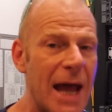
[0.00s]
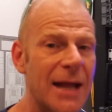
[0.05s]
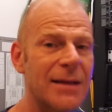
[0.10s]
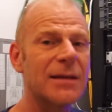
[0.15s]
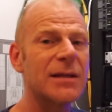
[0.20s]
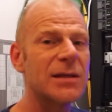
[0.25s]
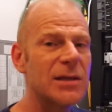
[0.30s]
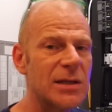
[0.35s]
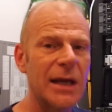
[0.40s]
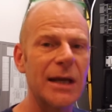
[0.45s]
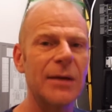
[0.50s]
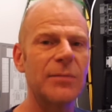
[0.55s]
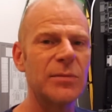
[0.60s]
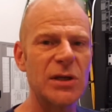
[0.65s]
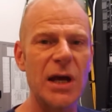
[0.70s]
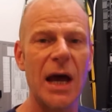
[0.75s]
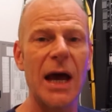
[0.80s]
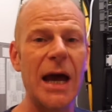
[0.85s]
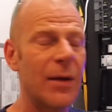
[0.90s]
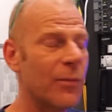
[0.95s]
at the same
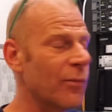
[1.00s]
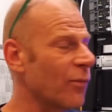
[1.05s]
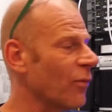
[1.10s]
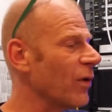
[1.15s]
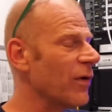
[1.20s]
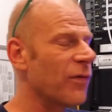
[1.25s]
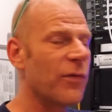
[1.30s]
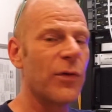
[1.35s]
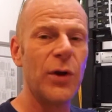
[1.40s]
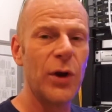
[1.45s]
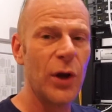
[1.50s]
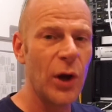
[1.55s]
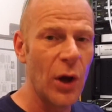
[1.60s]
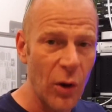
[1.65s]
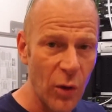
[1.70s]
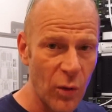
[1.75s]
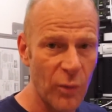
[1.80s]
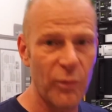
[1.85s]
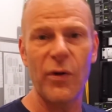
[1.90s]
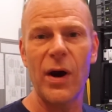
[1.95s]
time with
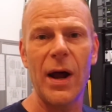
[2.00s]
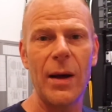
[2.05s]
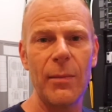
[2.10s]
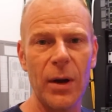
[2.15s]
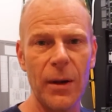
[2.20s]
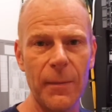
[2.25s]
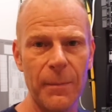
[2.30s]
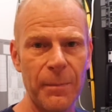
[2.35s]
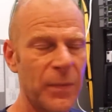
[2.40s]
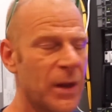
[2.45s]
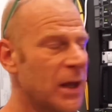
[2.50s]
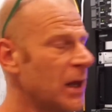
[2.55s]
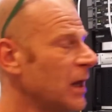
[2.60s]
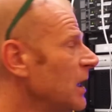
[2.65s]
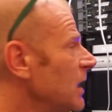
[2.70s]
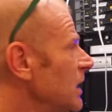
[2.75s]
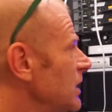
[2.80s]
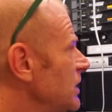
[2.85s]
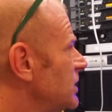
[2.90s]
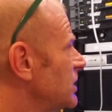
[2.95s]
no problem.
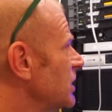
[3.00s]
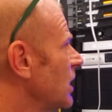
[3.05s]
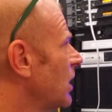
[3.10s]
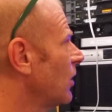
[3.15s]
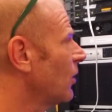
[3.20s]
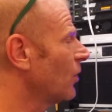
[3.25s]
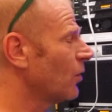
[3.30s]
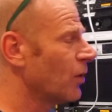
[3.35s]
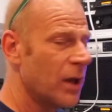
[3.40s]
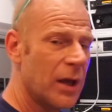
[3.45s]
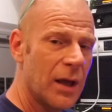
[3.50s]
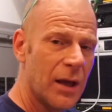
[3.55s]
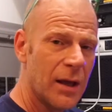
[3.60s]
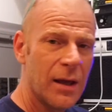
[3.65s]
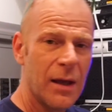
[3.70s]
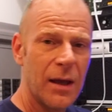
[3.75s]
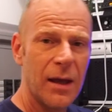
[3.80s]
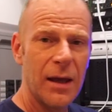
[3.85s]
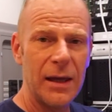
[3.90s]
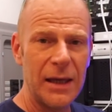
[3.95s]
So
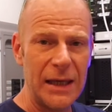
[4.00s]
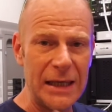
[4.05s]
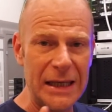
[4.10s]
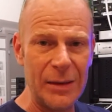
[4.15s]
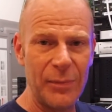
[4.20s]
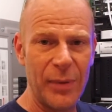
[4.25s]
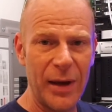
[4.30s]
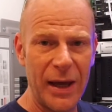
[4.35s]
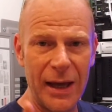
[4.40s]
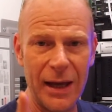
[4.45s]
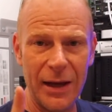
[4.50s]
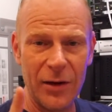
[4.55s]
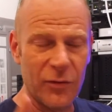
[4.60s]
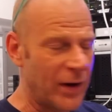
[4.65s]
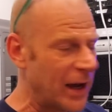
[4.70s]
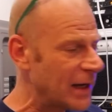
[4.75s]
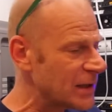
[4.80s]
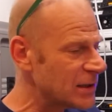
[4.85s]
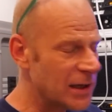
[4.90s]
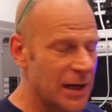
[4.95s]
eBay,
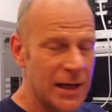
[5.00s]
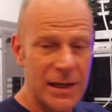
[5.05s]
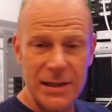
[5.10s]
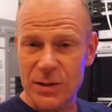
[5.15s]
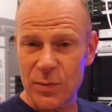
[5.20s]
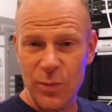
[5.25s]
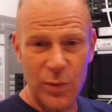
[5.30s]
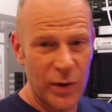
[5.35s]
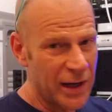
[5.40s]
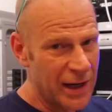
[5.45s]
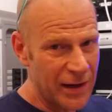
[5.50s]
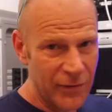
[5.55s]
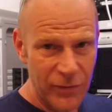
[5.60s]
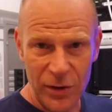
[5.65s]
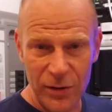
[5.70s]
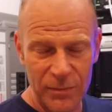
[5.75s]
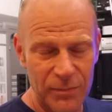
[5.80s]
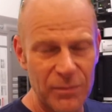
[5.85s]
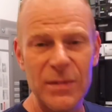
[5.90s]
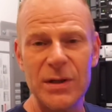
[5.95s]
Craigslist,
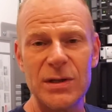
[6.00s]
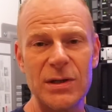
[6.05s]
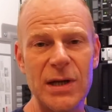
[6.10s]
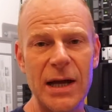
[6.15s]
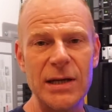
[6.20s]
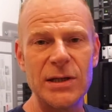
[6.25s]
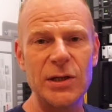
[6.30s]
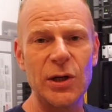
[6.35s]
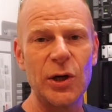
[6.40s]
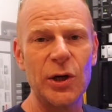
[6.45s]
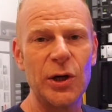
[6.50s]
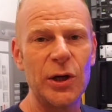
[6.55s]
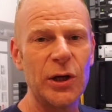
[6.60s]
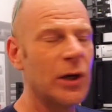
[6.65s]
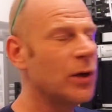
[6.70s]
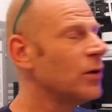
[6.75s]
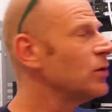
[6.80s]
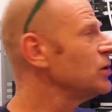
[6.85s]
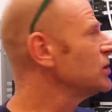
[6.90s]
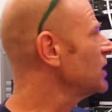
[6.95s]
whatever site you're going to
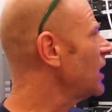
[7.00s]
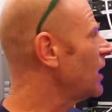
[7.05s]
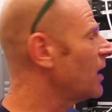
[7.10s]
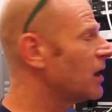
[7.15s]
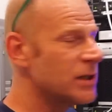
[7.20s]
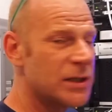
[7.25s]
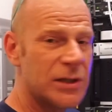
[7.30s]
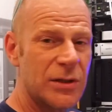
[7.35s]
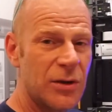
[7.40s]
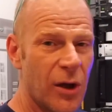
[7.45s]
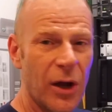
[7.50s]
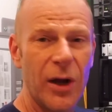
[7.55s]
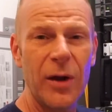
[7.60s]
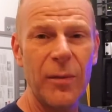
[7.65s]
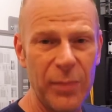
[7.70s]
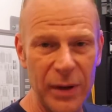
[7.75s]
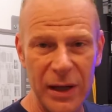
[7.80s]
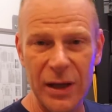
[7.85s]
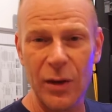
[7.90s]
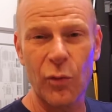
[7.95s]
use is going to
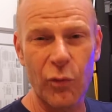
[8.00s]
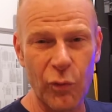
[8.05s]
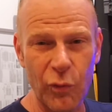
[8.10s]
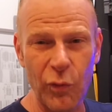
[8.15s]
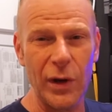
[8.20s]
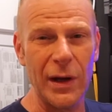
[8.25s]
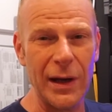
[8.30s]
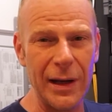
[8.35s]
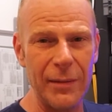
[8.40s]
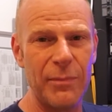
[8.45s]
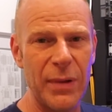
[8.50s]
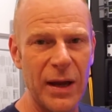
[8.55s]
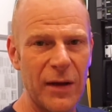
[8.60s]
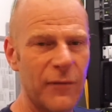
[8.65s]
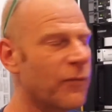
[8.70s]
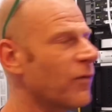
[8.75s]
be a really big